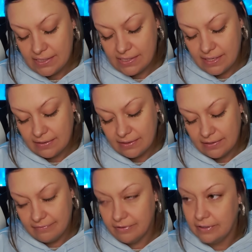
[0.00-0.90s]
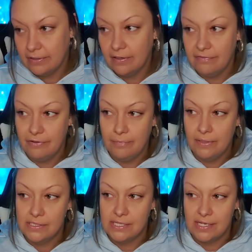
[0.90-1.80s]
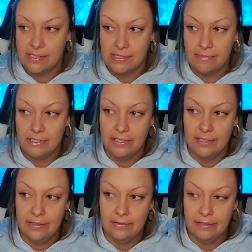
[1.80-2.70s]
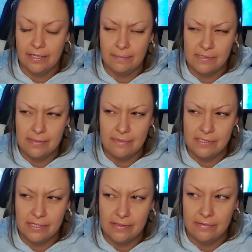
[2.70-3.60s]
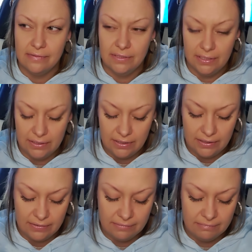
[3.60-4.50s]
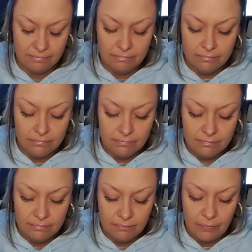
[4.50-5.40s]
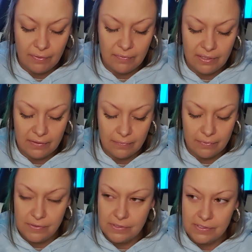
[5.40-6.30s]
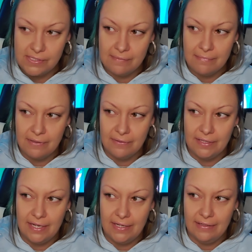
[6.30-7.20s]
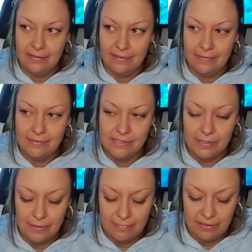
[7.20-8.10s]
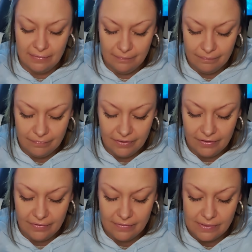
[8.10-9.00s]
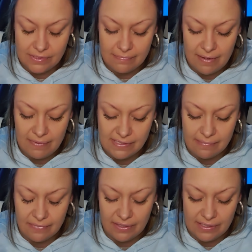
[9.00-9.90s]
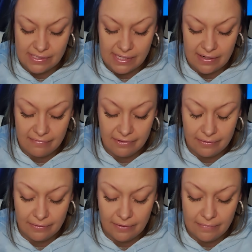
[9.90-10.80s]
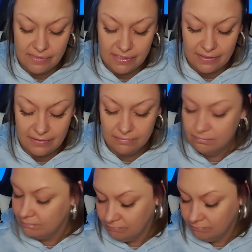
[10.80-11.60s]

had to stay out there for a few months last summer or a couple summers ago. And uh when we would hear the roosters in the middle of the day, it was alarming. You know, so maybe something has set off your alarms here.